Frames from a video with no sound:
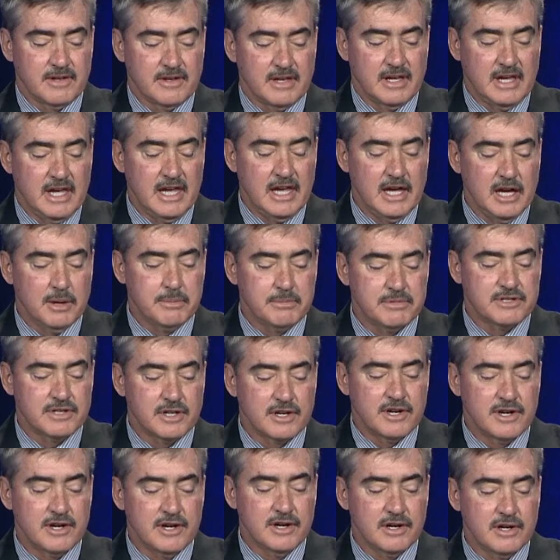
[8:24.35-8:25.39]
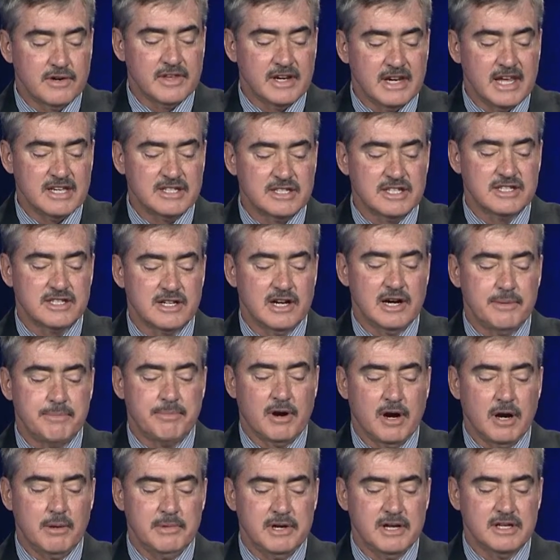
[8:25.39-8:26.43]
He helped secure the necessary
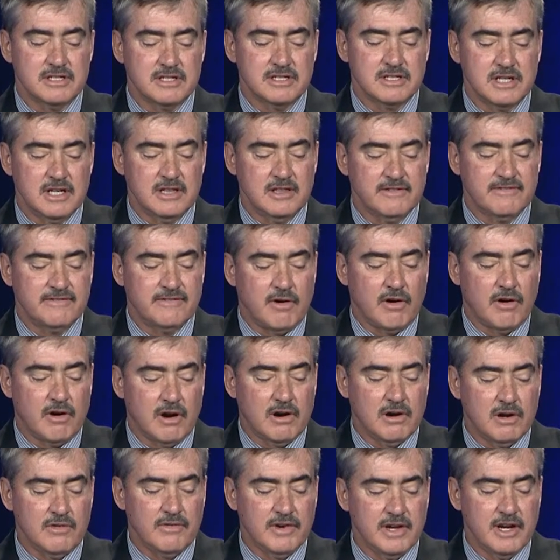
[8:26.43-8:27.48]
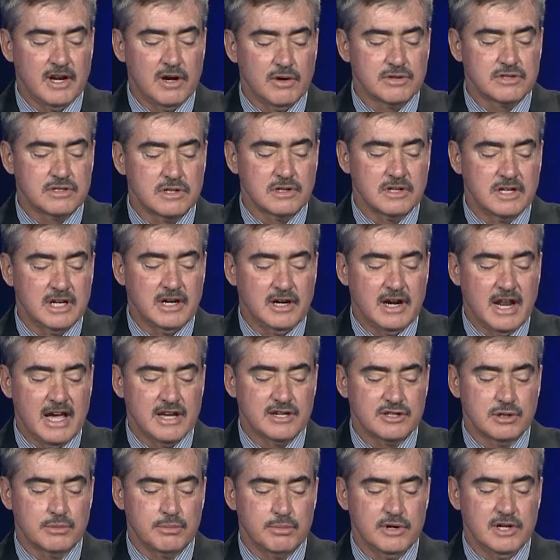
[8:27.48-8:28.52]
permits in the Far-Reynosa
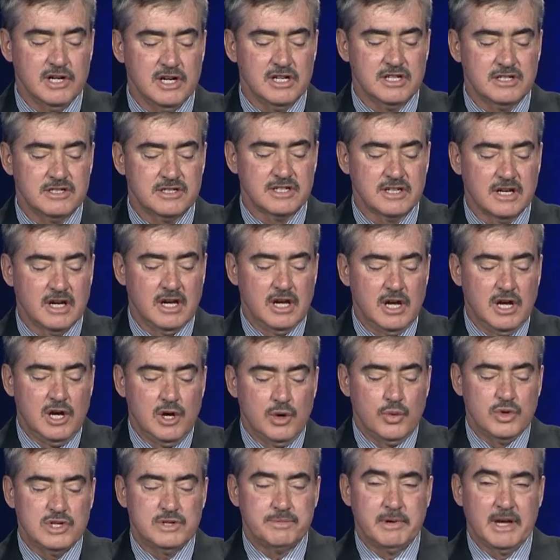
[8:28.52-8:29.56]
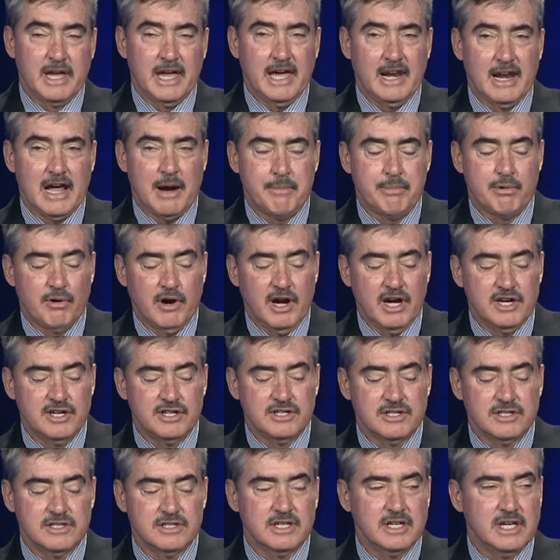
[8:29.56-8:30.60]
International Bridge, which began
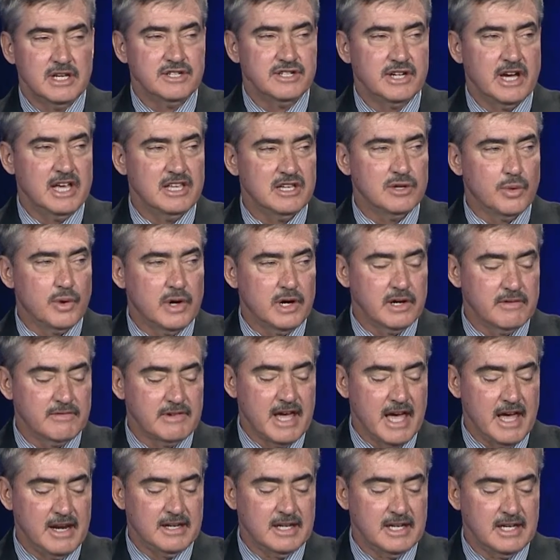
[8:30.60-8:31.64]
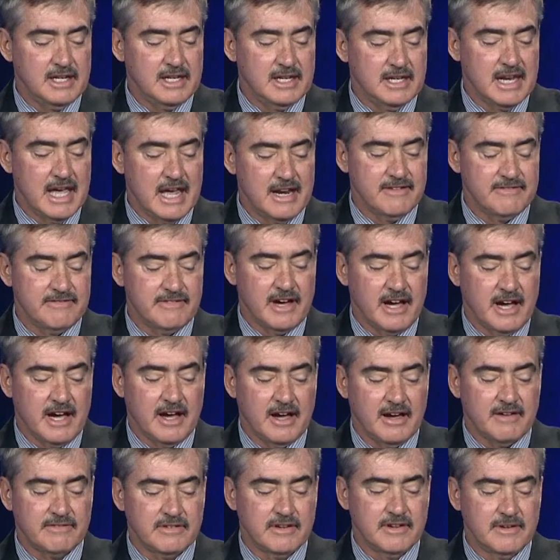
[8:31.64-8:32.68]
operations in January of 1995.